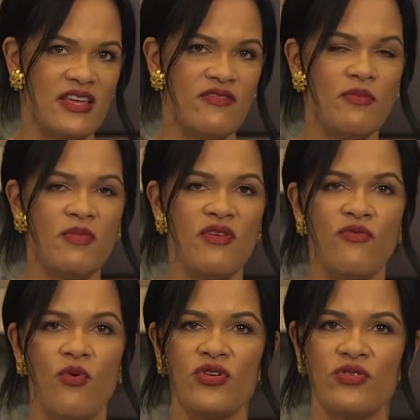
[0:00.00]
even
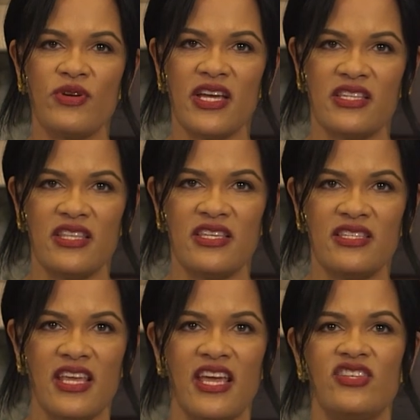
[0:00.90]
before you get to the
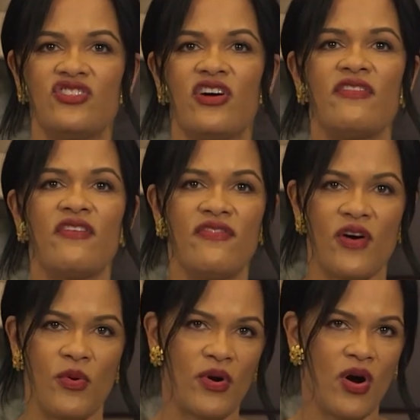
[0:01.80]
stage of a
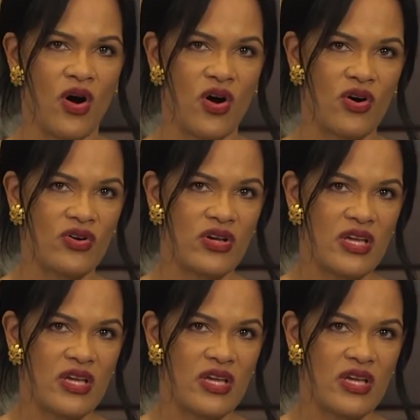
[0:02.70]
phone call.